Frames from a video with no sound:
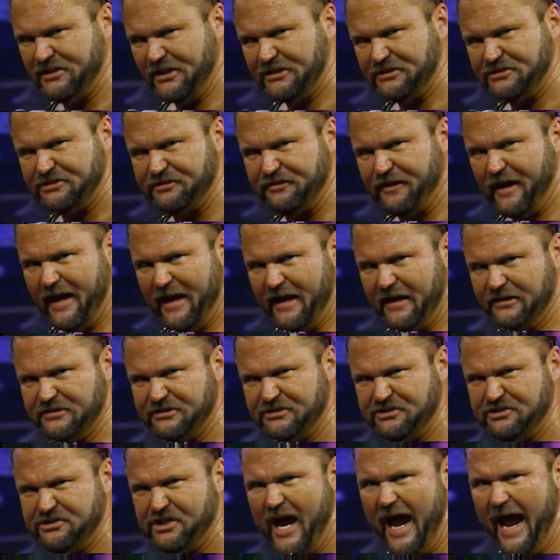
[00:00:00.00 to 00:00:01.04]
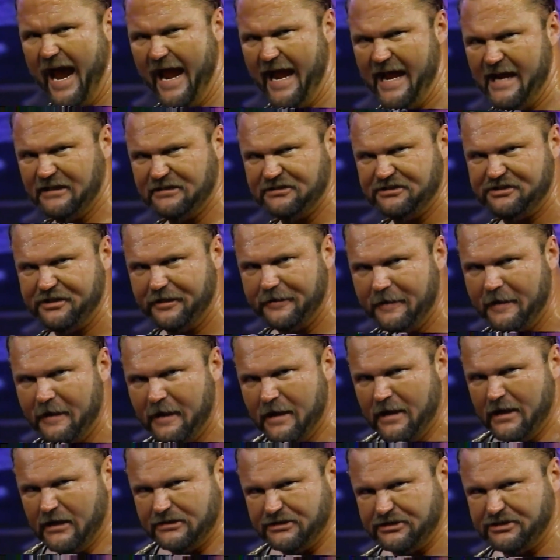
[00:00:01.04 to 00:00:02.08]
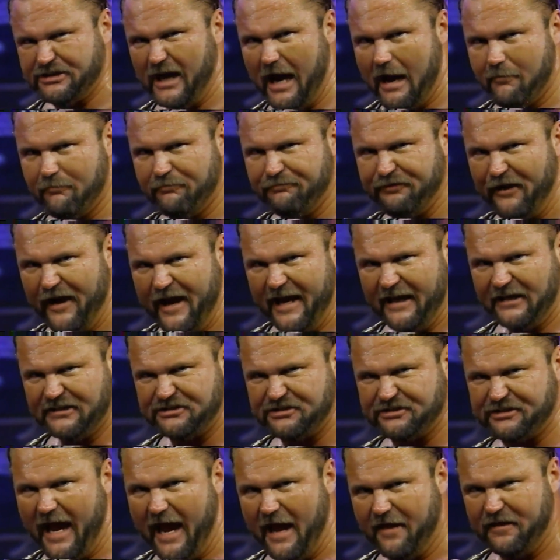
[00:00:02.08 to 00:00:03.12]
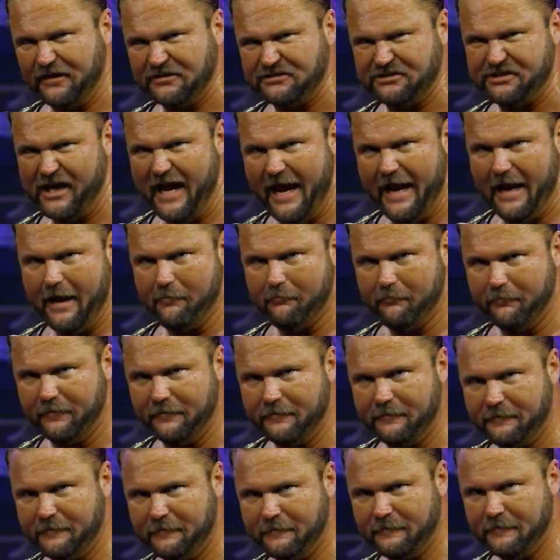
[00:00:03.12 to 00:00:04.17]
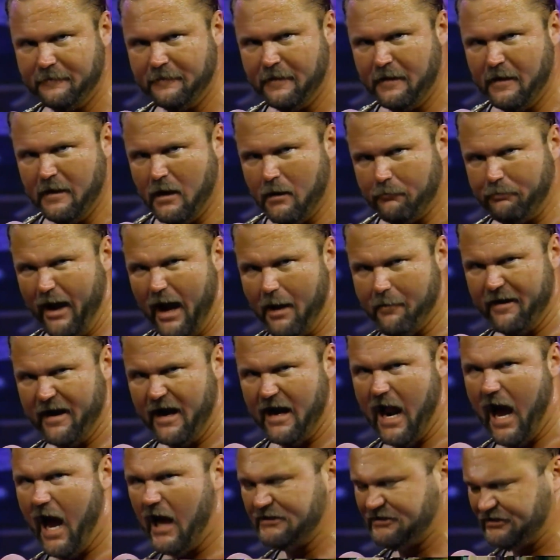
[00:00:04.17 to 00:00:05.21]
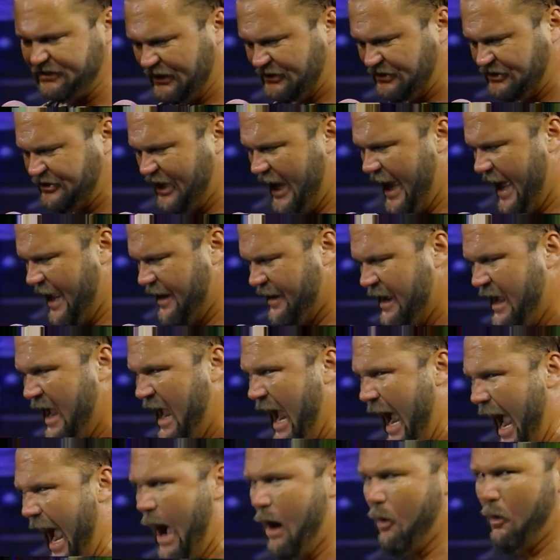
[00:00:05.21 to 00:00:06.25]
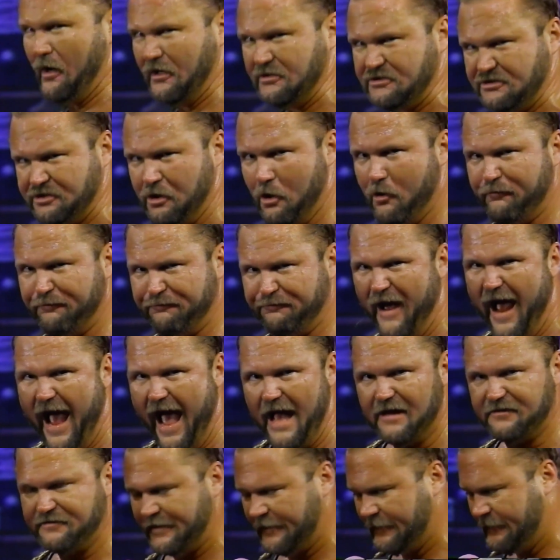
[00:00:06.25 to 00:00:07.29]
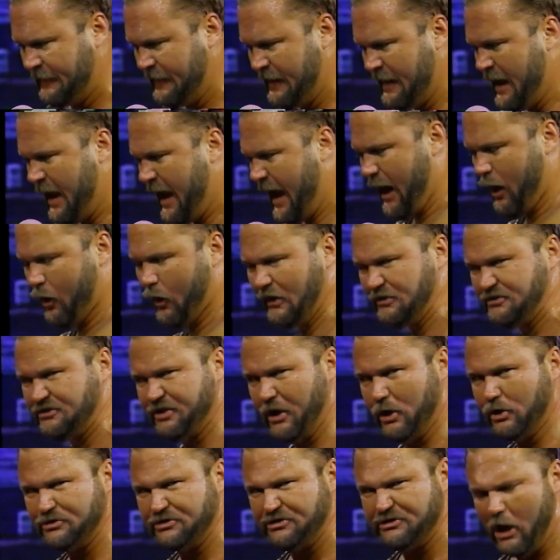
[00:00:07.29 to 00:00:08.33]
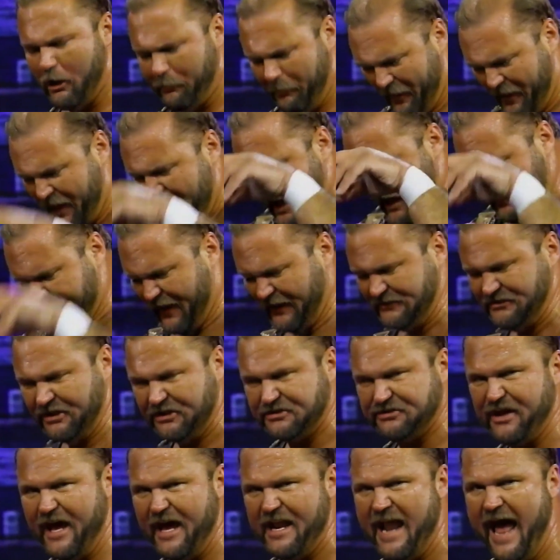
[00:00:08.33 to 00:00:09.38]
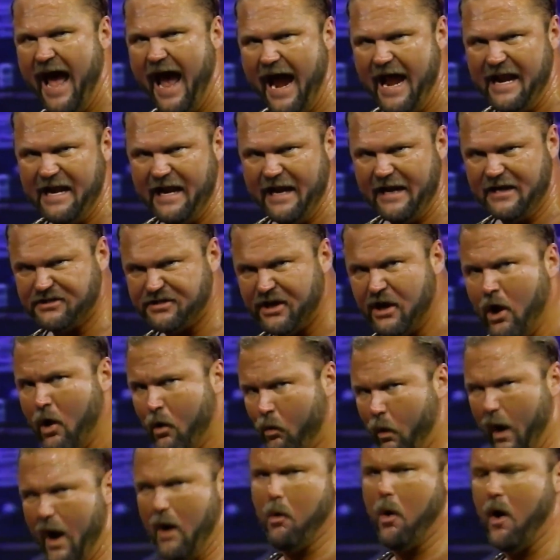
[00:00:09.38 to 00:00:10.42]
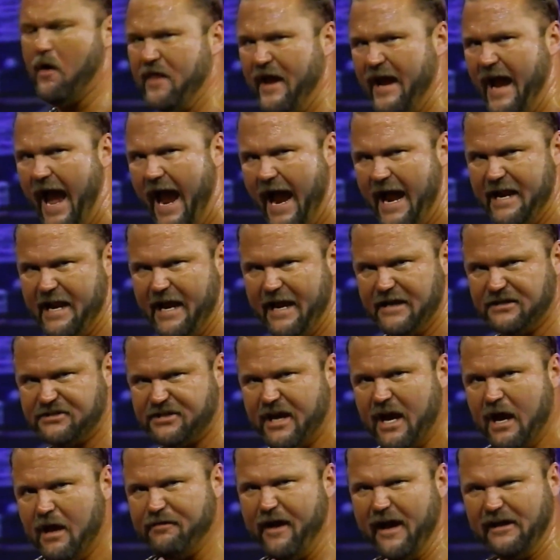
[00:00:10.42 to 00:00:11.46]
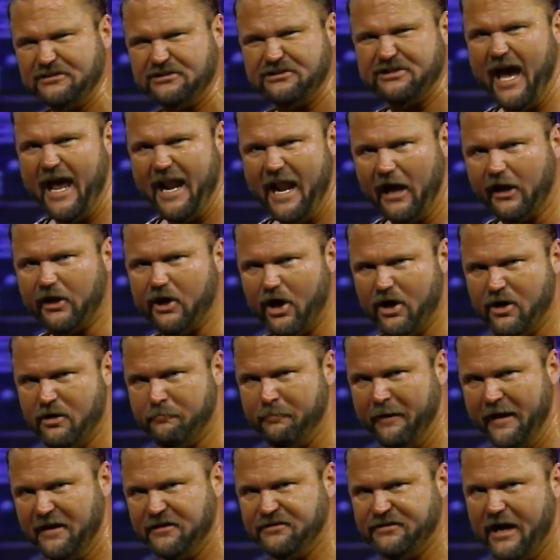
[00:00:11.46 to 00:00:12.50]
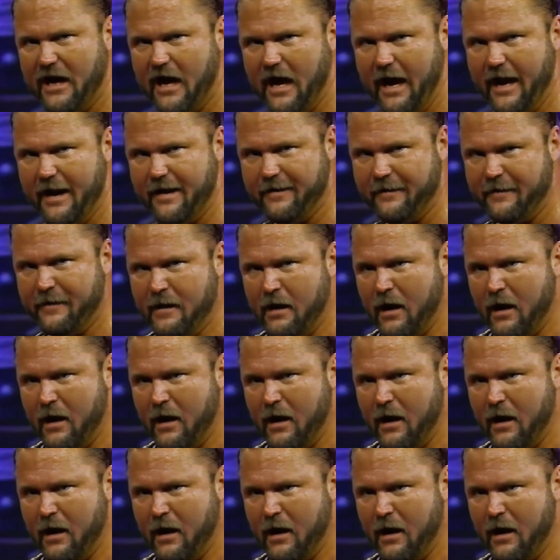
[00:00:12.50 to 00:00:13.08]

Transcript: as things change, some things stay the same. Pillman and Austin said, I was too fat. He was too stupid. This is the 90s. We were the 80s. They said it couldn't be done.